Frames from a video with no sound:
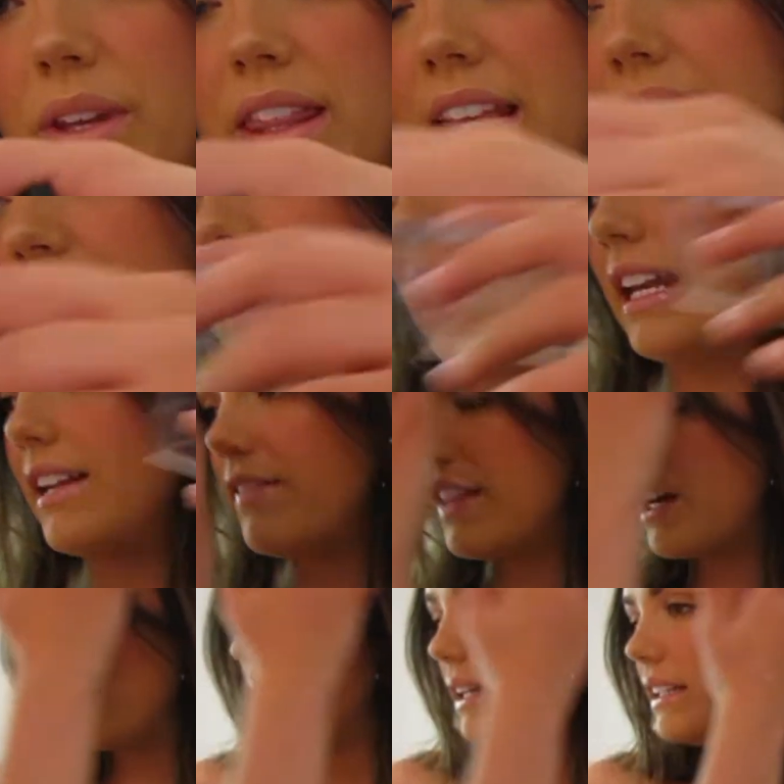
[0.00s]
within, if
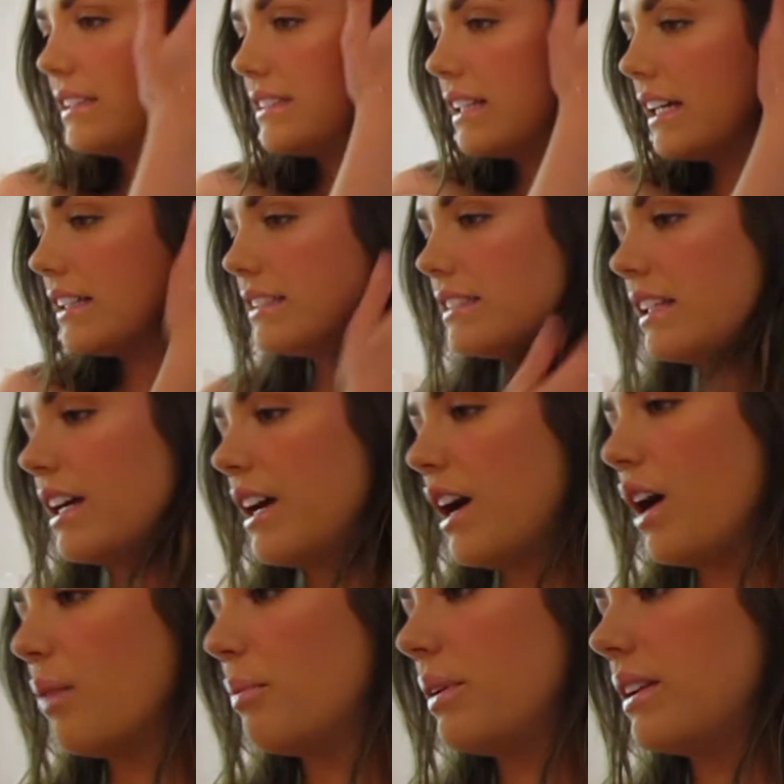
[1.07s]
that makes sense.
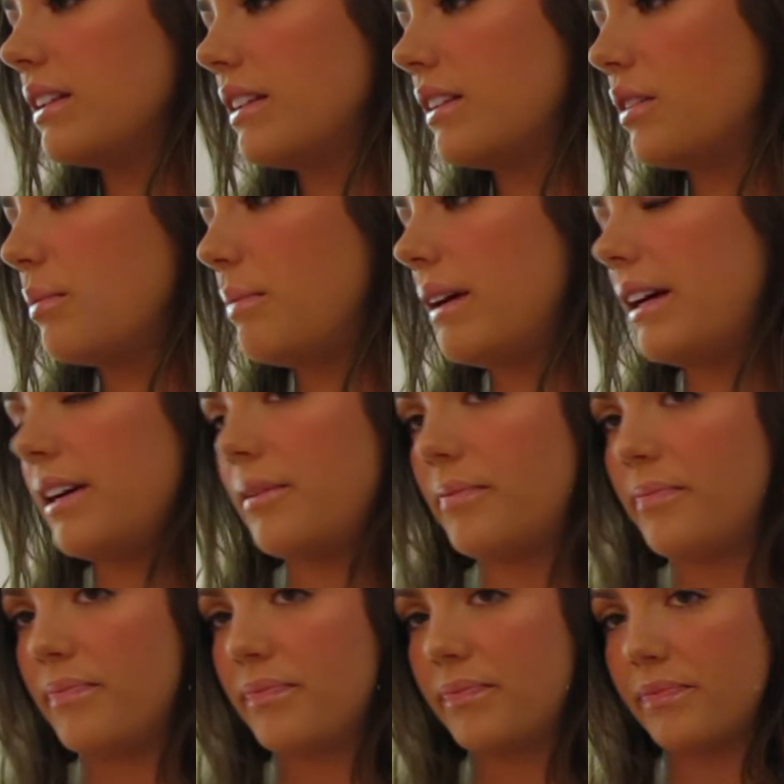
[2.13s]
Put a little bit
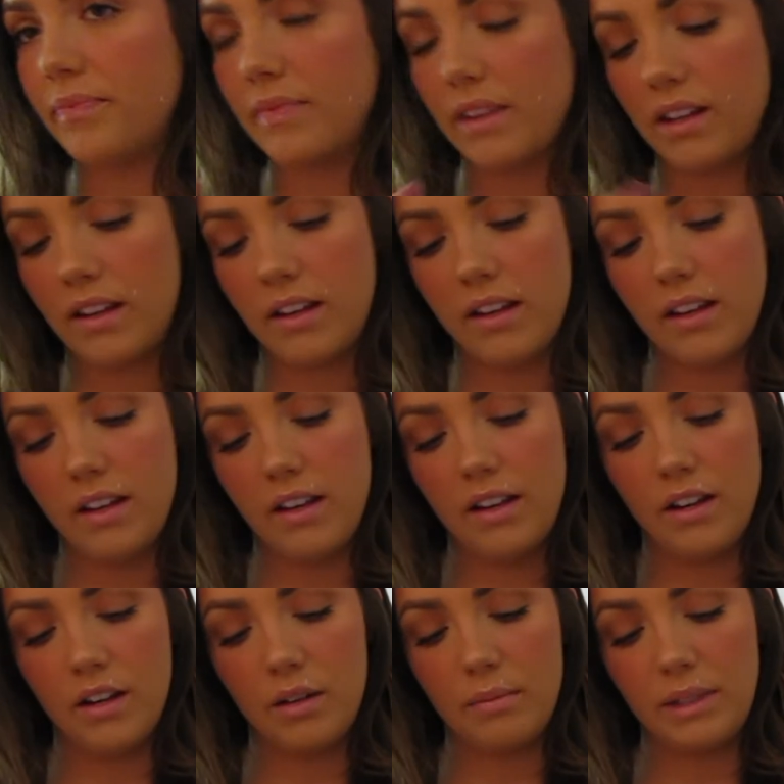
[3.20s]

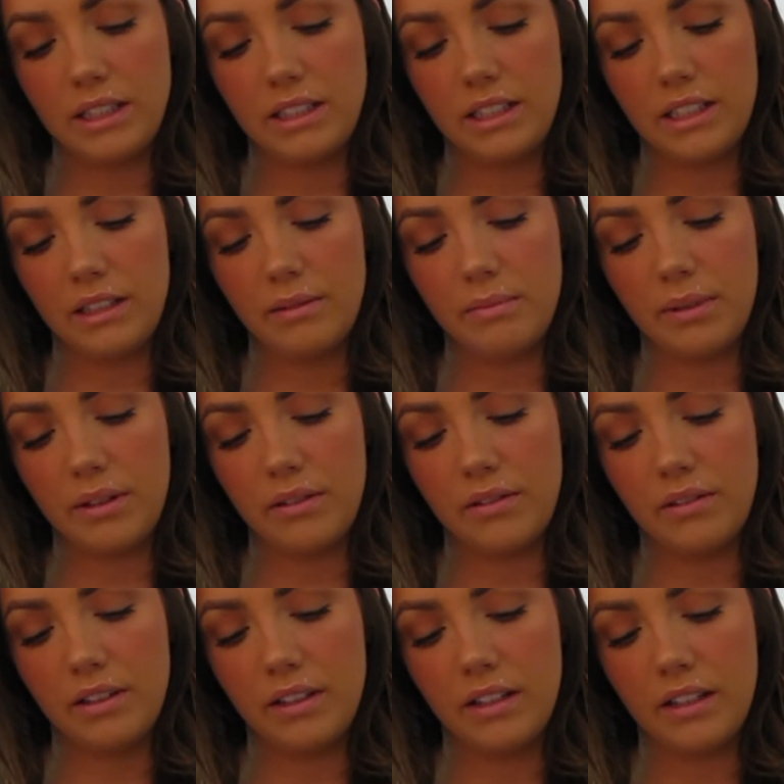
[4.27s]
on my
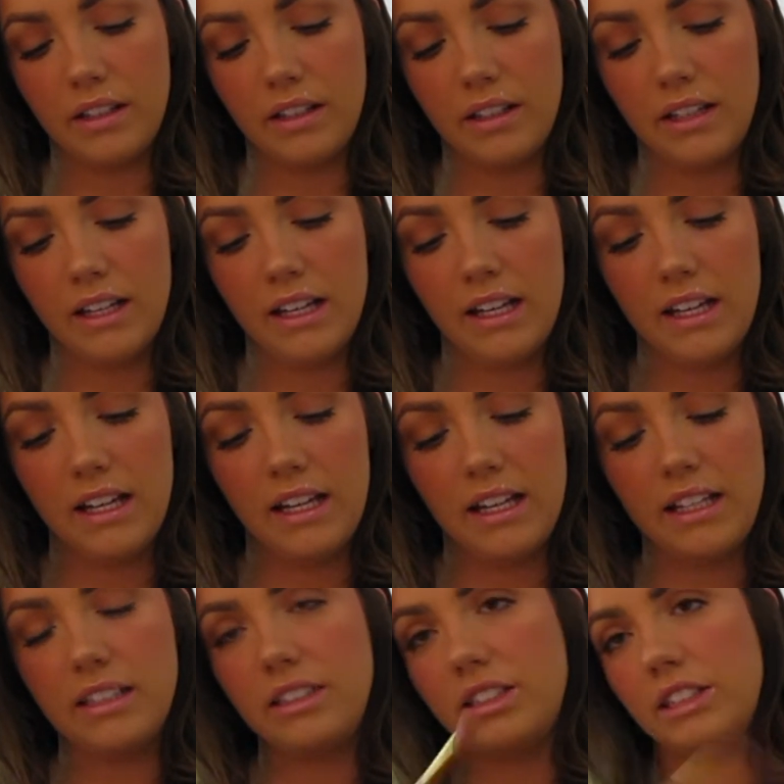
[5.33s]
cheekbone.
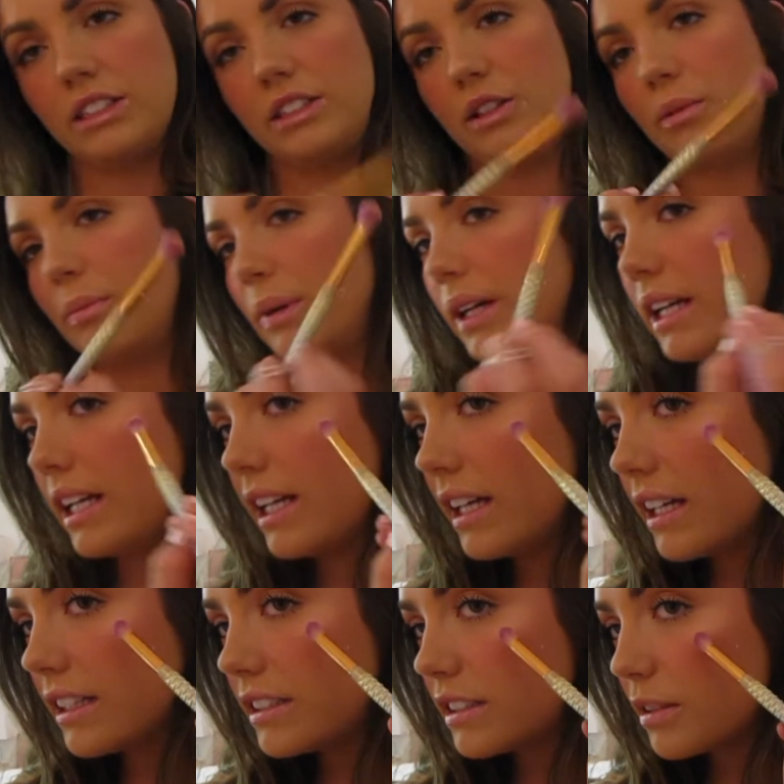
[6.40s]
It's just so pretty.
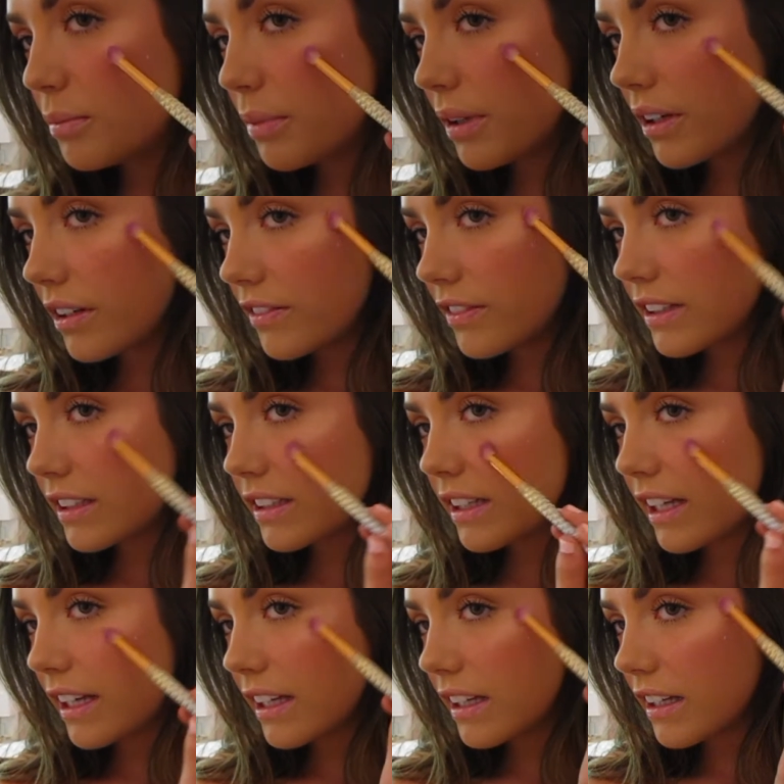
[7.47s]
It's the perfect
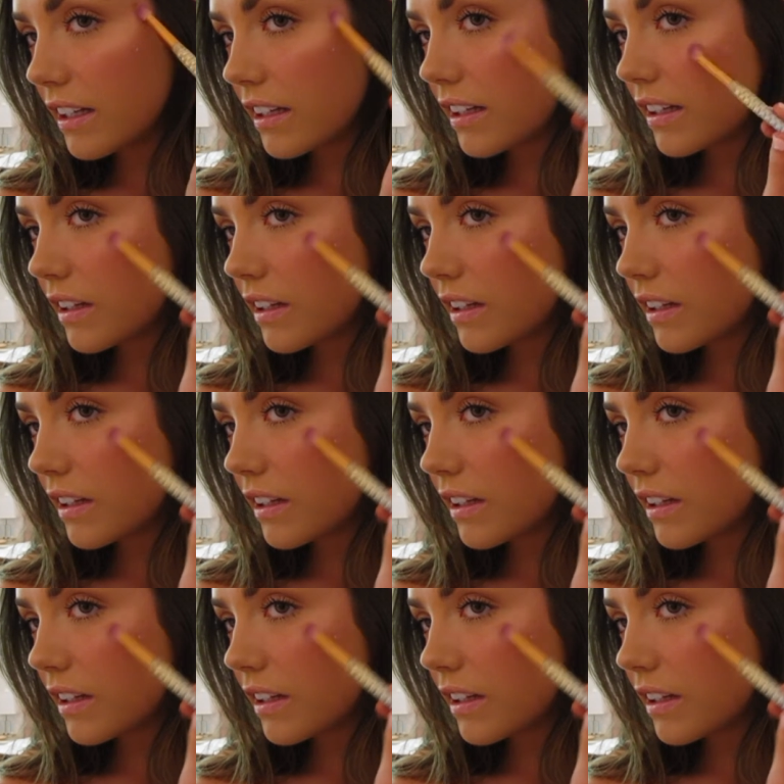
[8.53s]
like